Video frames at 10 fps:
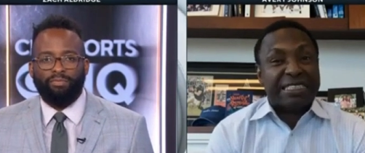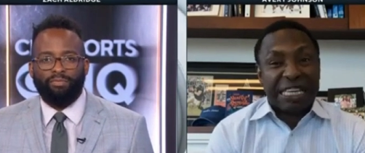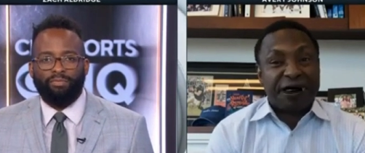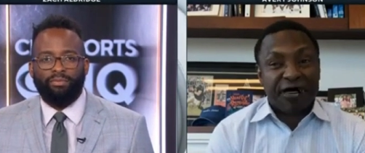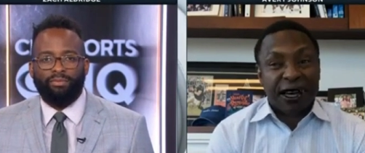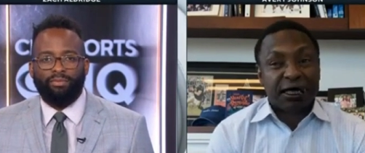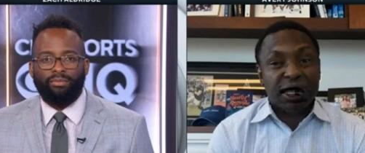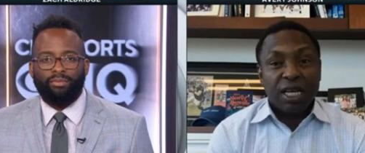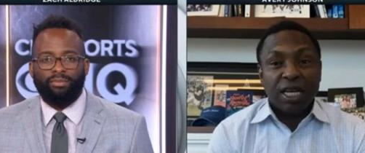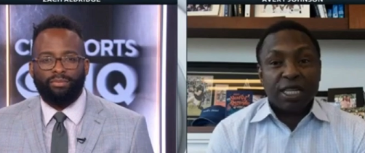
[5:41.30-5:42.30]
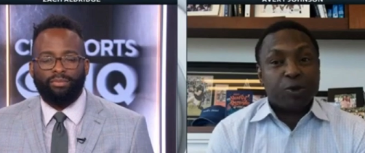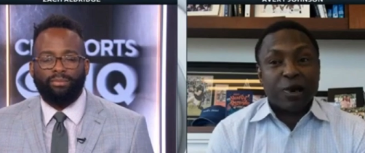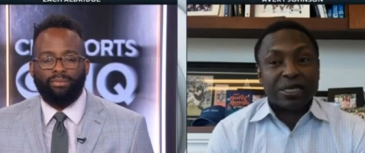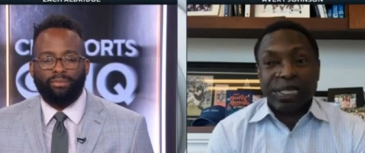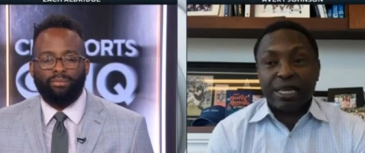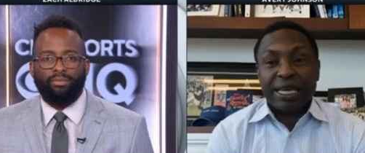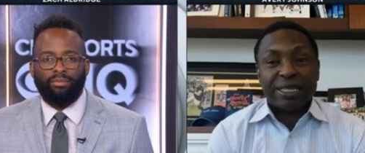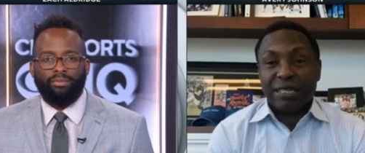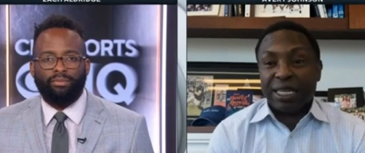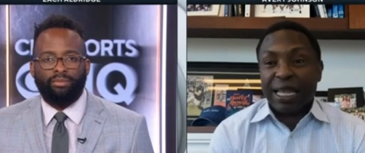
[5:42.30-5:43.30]
Speaker 1: defense, especially
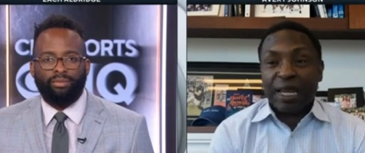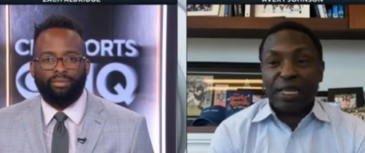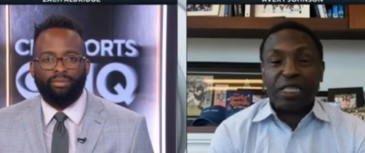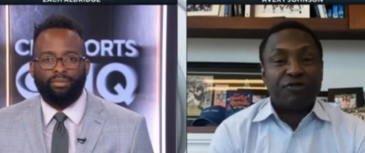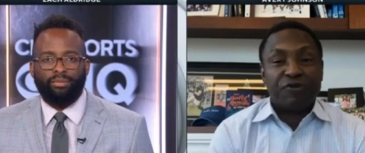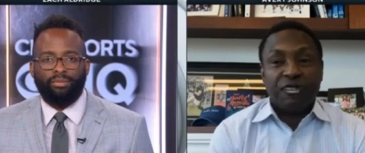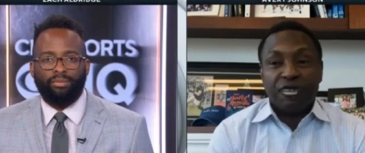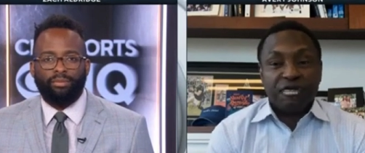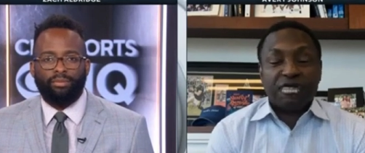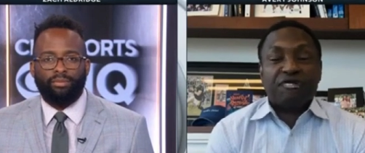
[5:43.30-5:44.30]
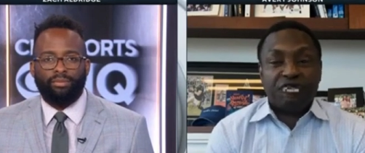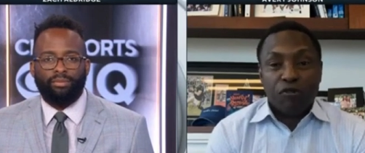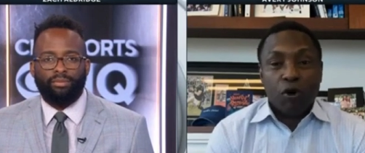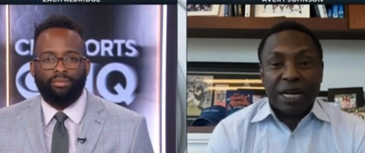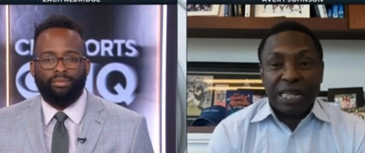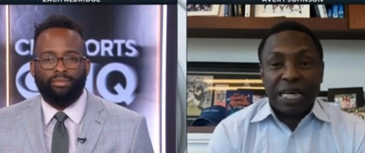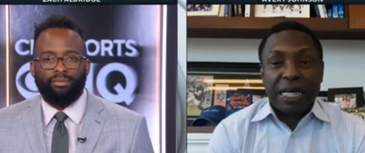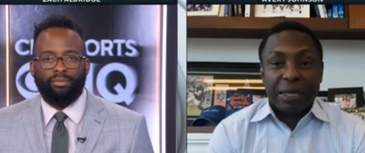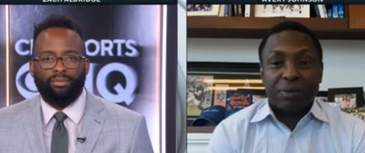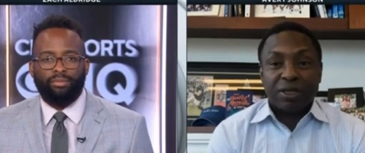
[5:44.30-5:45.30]
against a lot of these foreign
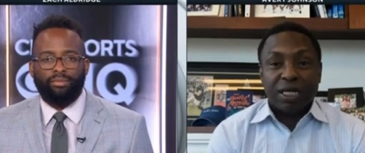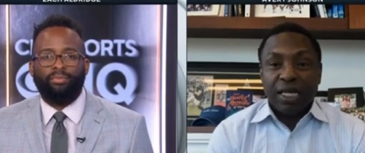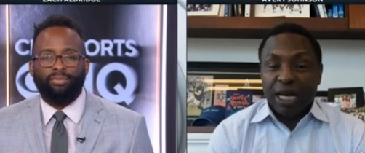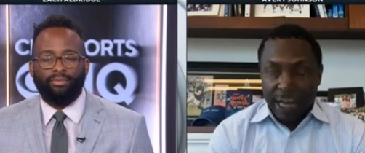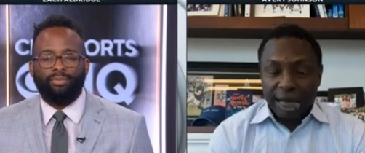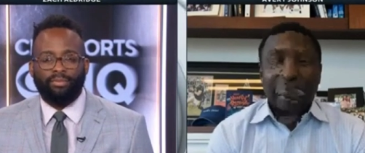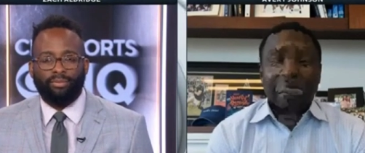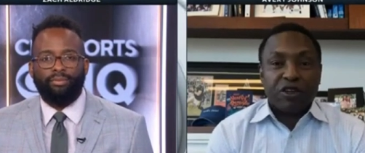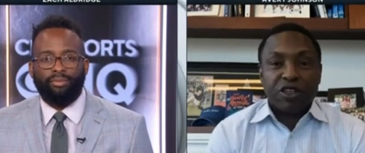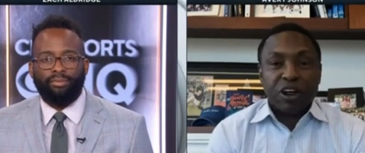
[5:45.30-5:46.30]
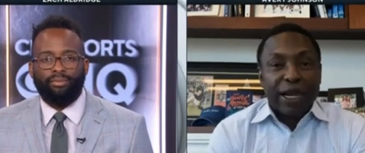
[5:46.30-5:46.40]
teams. If you start